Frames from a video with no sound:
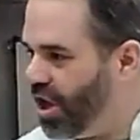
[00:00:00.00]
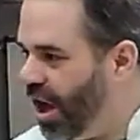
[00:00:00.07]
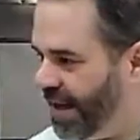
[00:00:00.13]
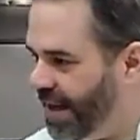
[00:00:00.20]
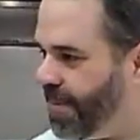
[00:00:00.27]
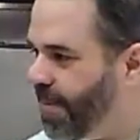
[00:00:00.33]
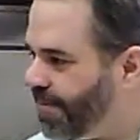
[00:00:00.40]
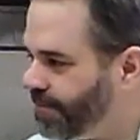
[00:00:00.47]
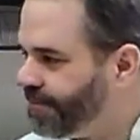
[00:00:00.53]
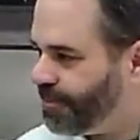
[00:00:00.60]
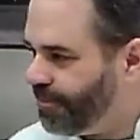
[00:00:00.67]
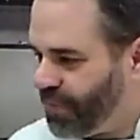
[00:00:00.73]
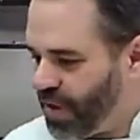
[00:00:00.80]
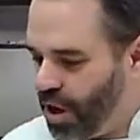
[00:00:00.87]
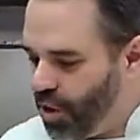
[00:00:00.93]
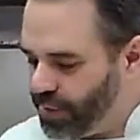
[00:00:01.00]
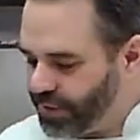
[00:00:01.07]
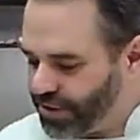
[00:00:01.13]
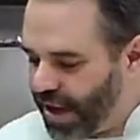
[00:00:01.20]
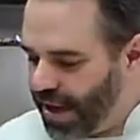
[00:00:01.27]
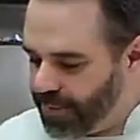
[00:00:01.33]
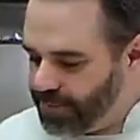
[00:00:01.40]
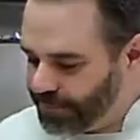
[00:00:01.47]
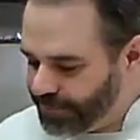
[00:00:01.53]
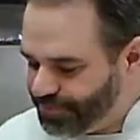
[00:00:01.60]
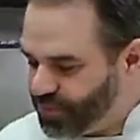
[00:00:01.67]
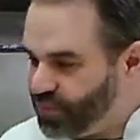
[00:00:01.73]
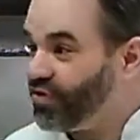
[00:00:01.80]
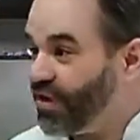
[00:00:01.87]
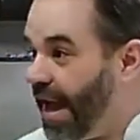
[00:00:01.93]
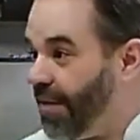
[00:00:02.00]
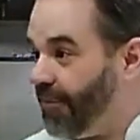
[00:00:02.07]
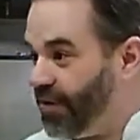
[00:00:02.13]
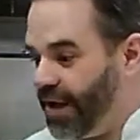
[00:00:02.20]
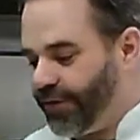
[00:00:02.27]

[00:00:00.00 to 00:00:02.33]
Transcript: it's nutty, it's got